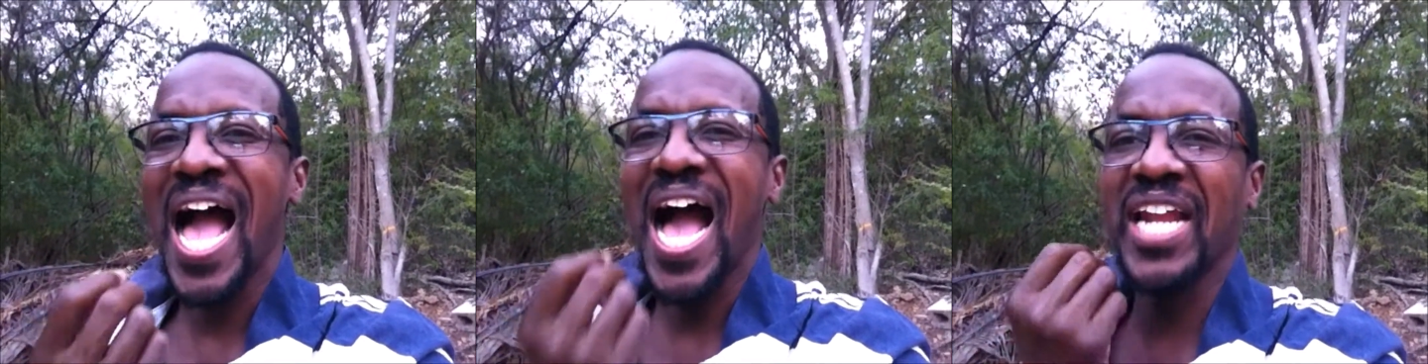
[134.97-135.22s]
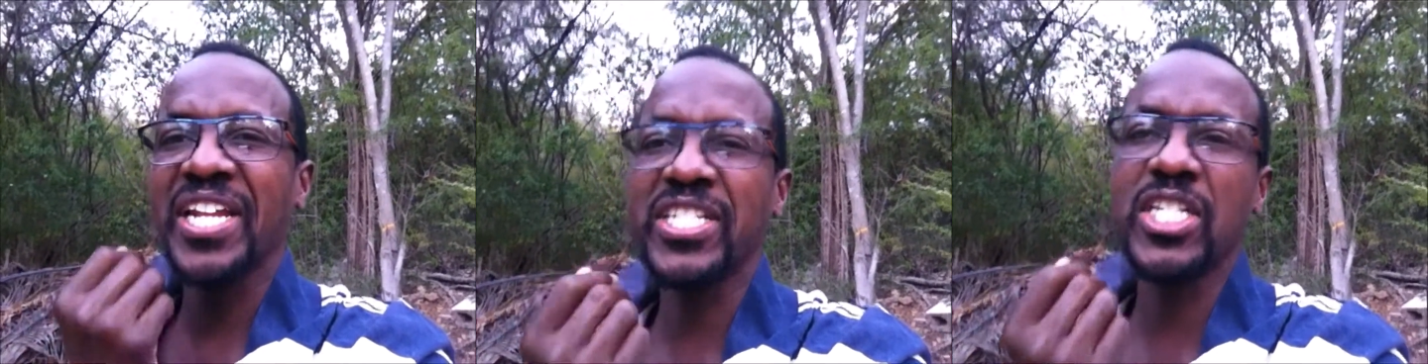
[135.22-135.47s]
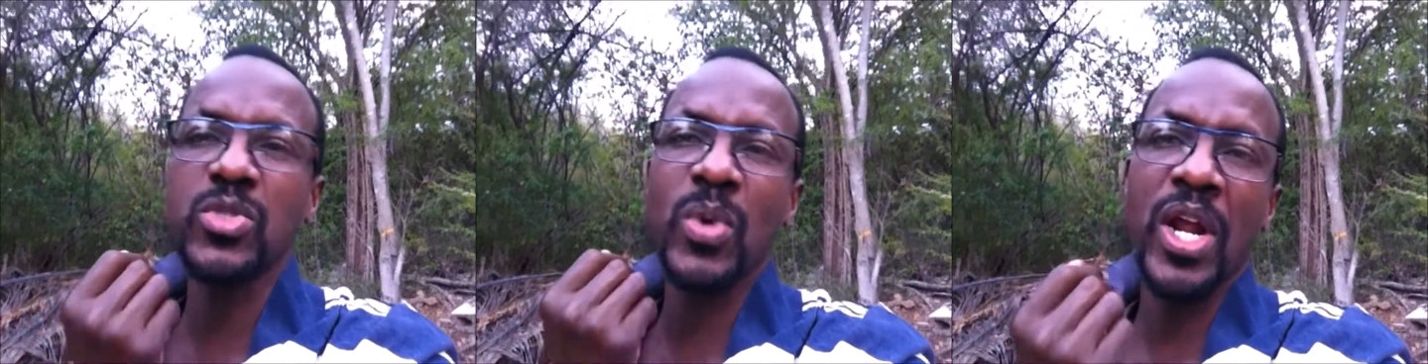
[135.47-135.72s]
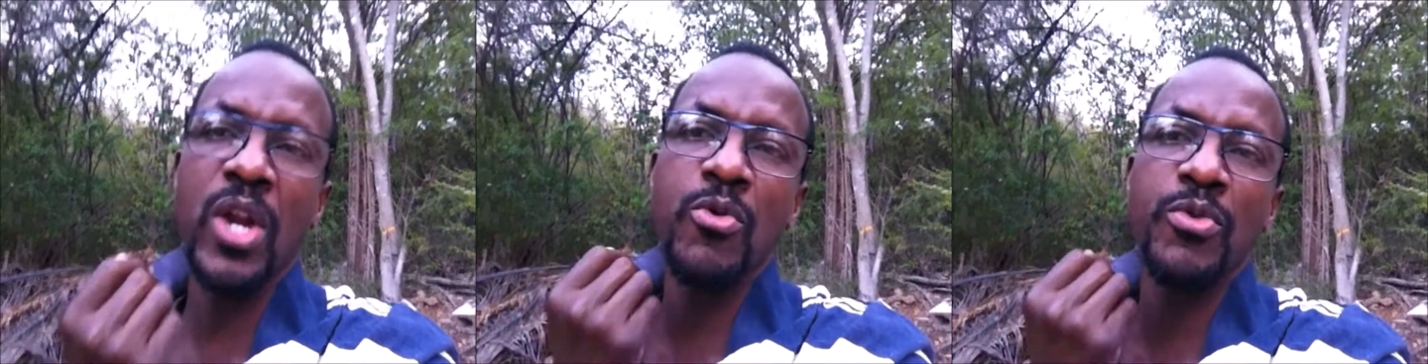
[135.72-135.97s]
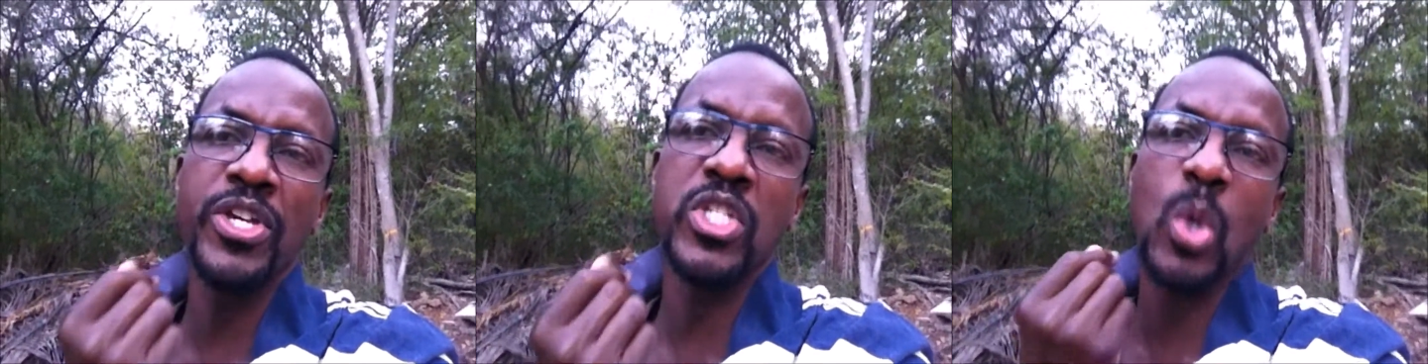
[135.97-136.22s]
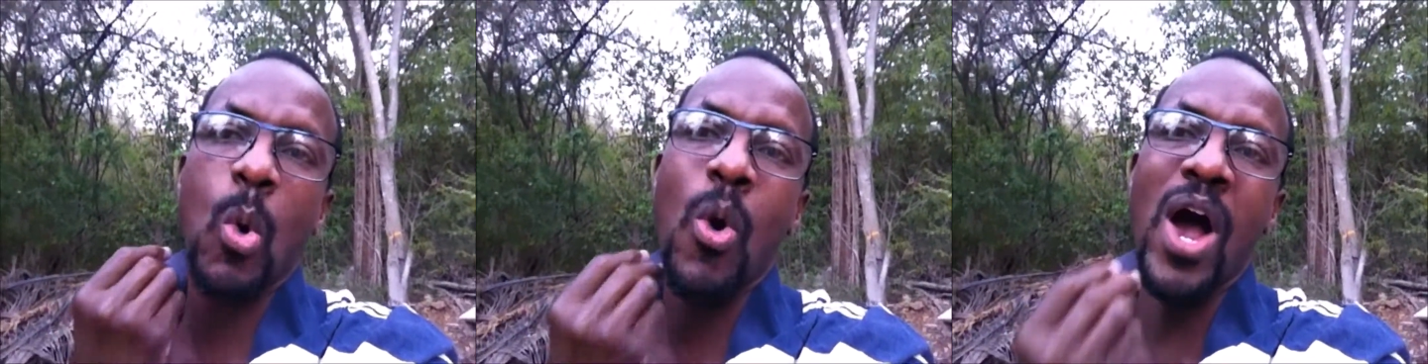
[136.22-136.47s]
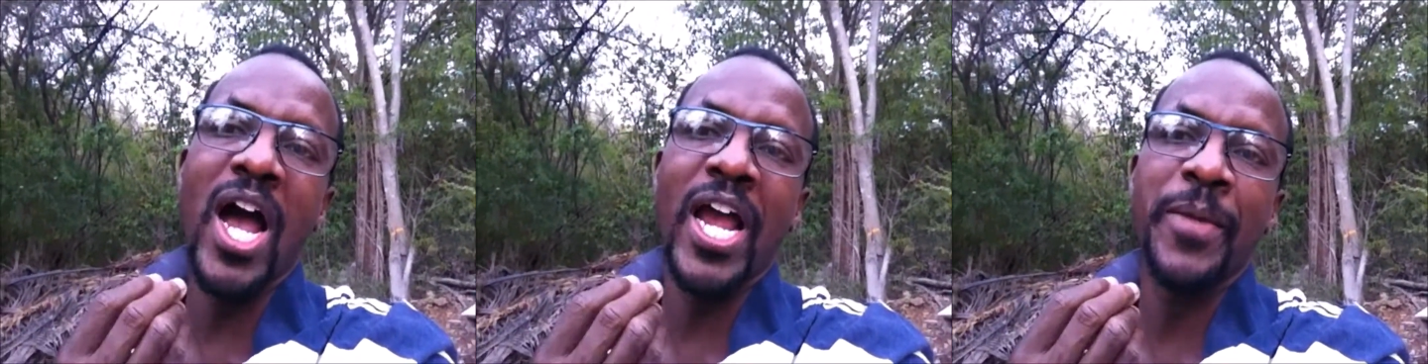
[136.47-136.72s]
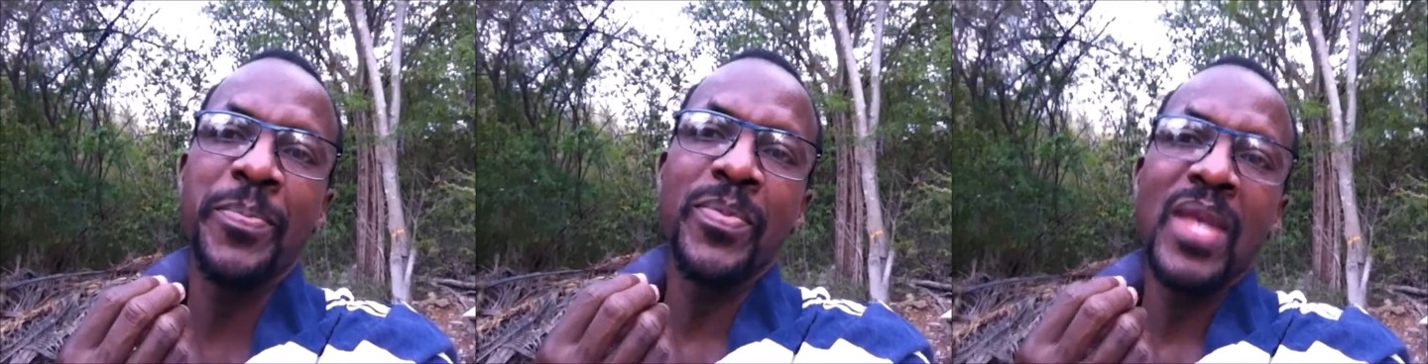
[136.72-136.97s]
And this is one of the reasons why